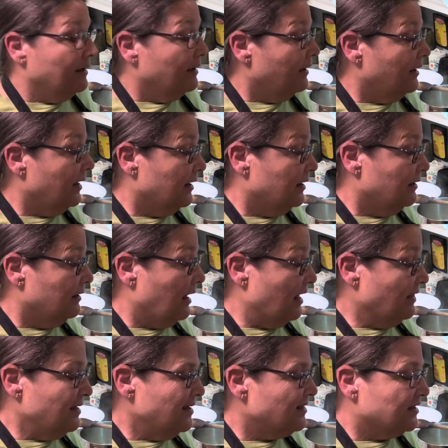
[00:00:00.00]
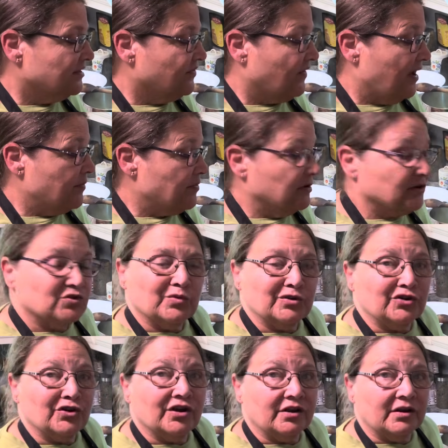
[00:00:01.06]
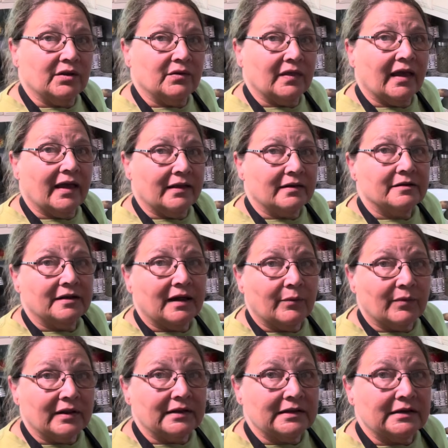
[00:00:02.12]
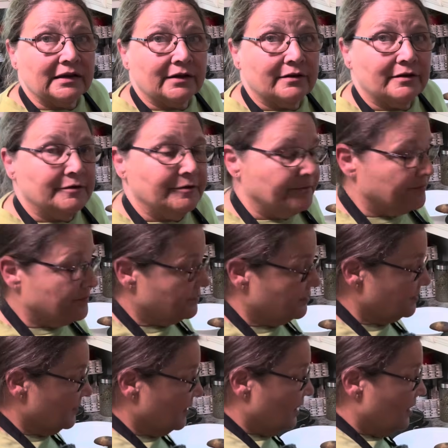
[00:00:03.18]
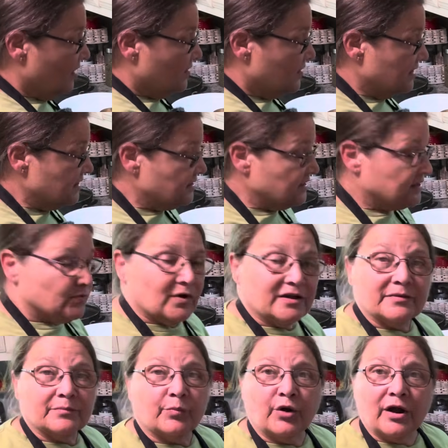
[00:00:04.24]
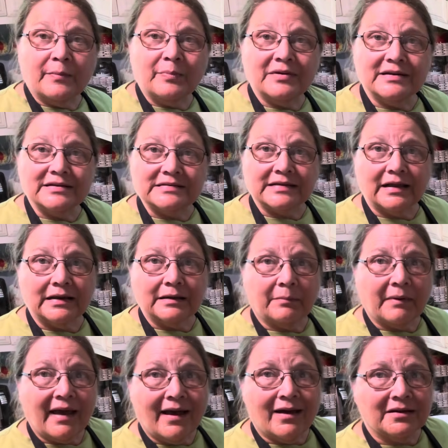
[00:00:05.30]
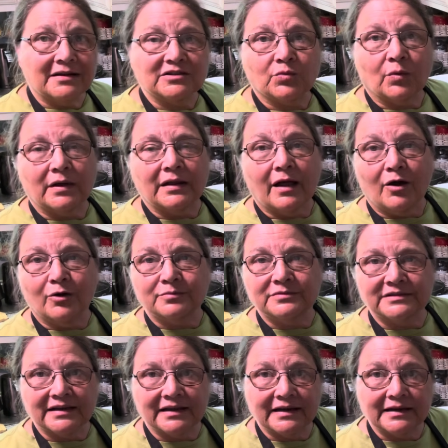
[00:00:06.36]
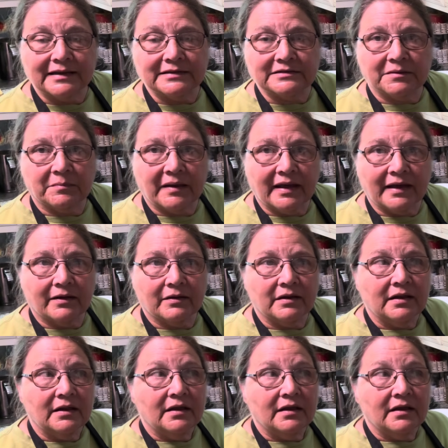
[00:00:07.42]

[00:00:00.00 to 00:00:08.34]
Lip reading: And I think that's fabulous when you can do that. I really do. This is what prepping is all about. It's what homesteading is about.